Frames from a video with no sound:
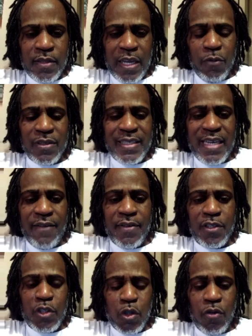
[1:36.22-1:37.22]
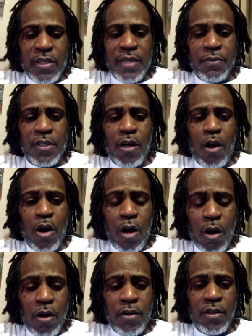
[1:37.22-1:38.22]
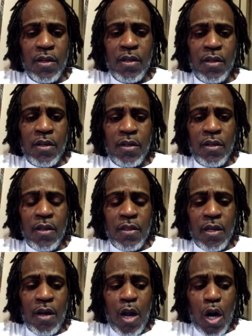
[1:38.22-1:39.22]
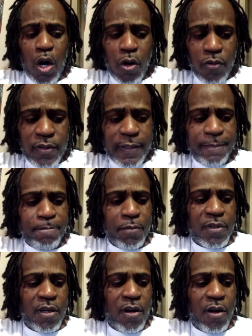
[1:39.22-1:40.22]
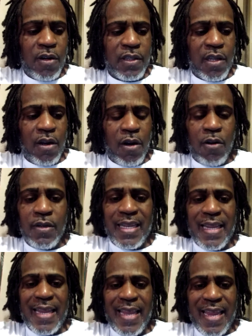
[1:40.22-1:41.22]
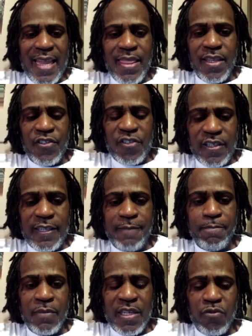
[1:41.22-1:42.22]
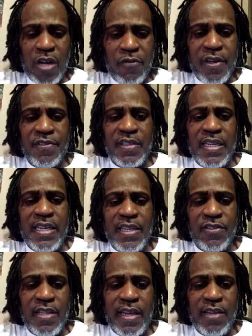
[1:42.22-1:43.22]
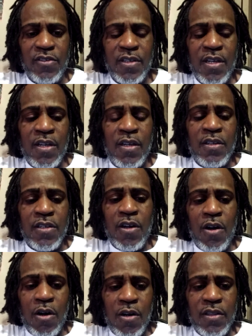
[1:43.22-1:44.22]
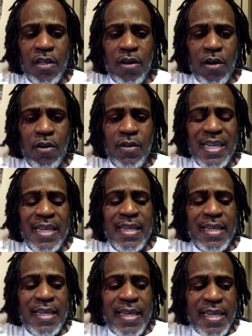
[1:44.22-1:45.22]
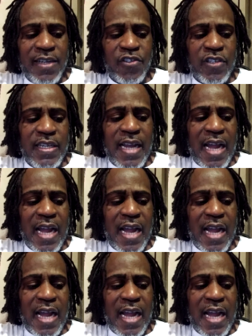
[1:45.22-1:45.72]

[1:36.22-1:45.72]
It was given to them to hurt the earth, to hurt the earth in the sea. That's why we're seeing these things. To hurt the earth in the sea.